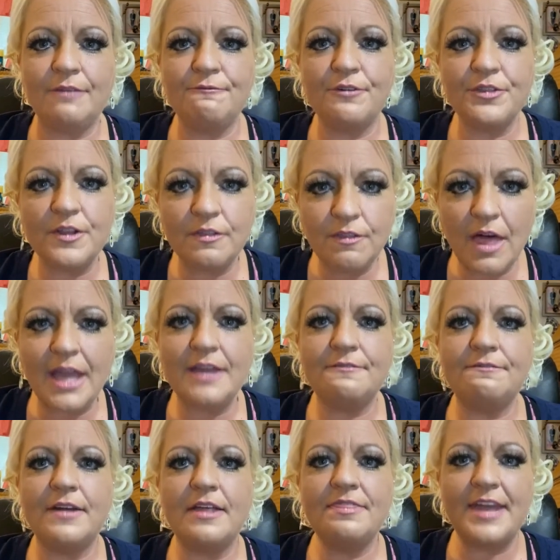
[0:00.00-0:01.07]
for the life
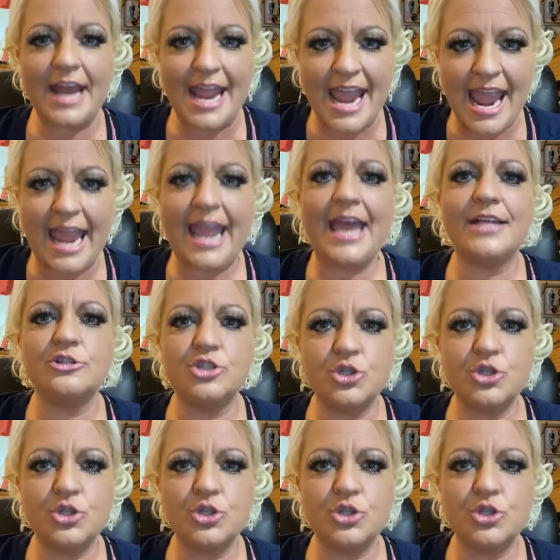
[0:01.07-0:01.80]
that I had to